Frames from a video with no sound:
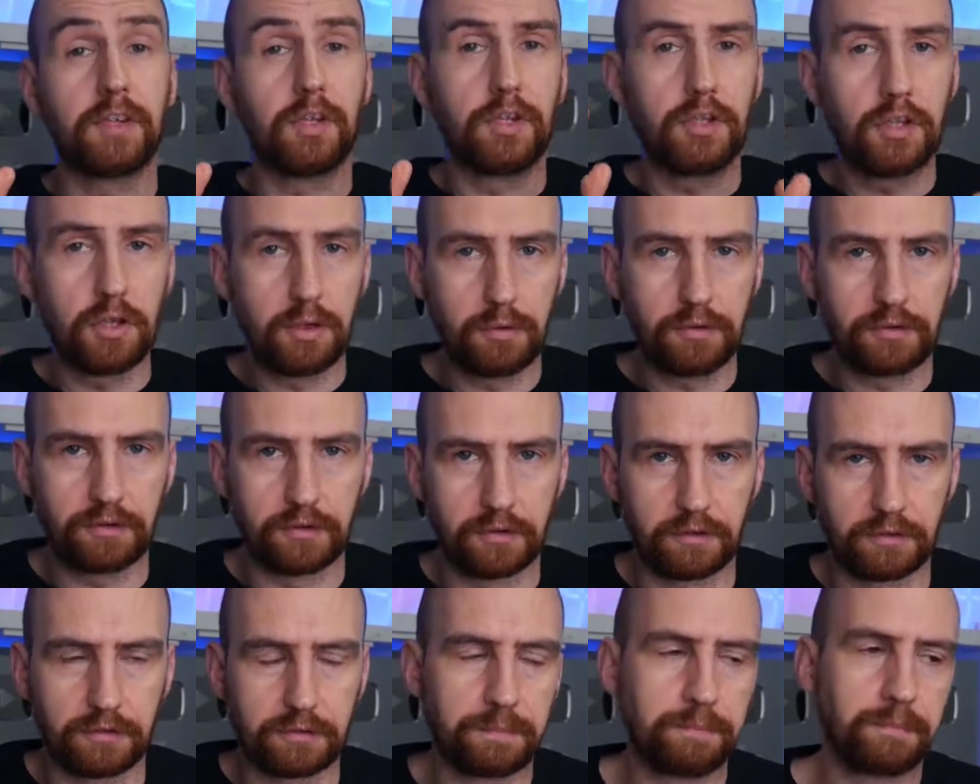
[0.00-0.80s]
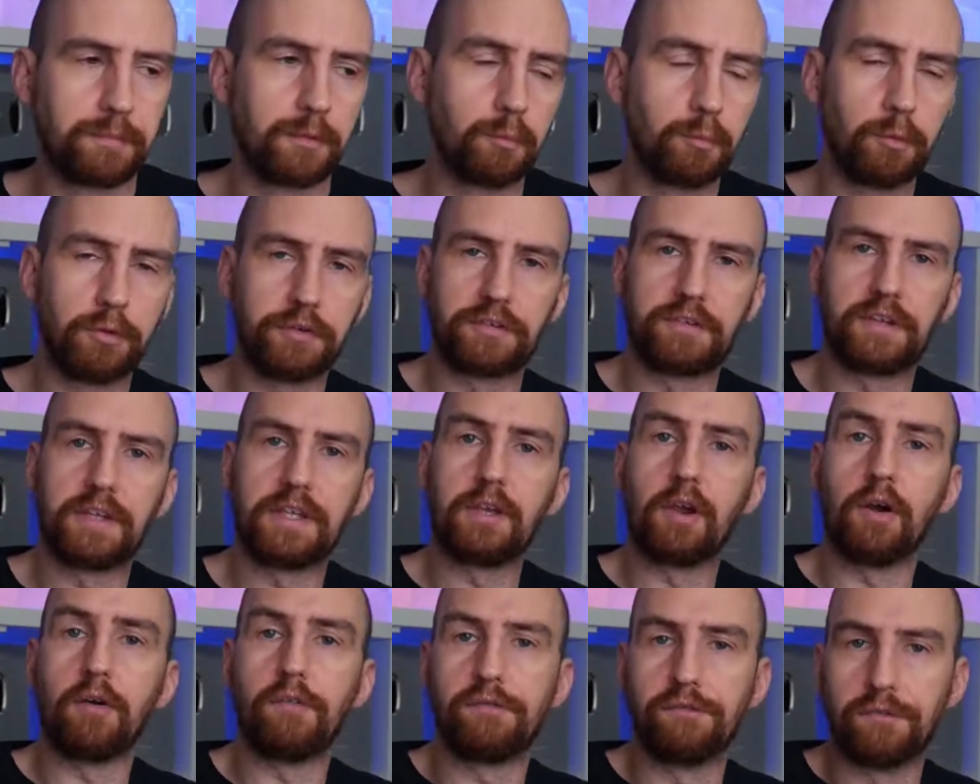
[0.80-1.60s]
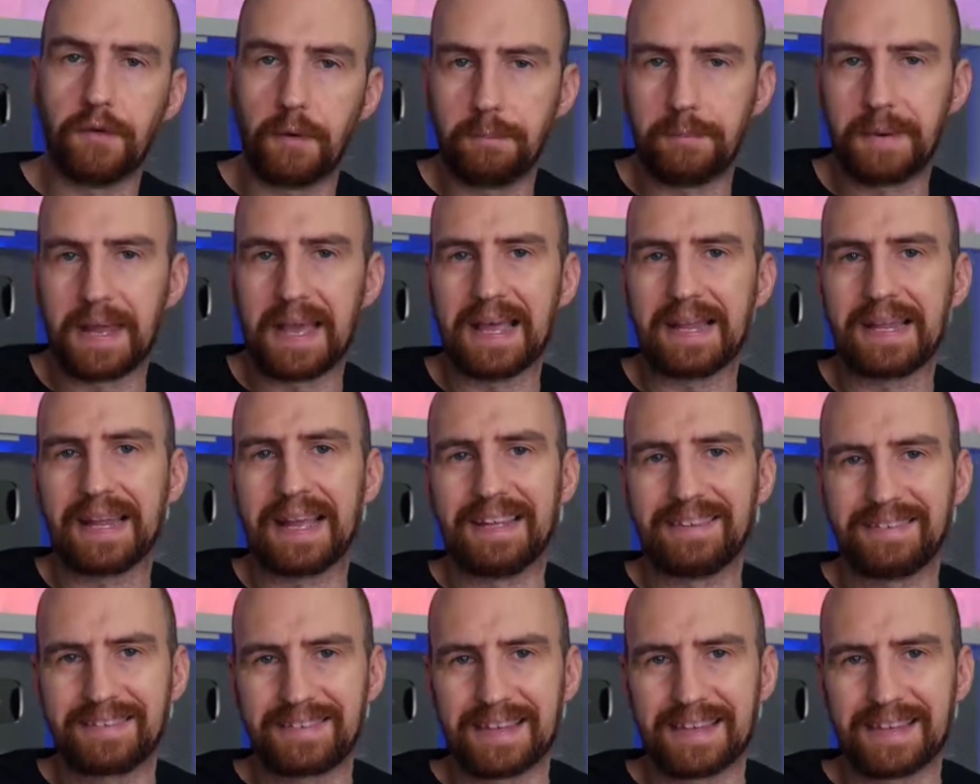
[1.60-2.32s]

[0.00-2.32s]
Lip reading: users will see your thumbnail and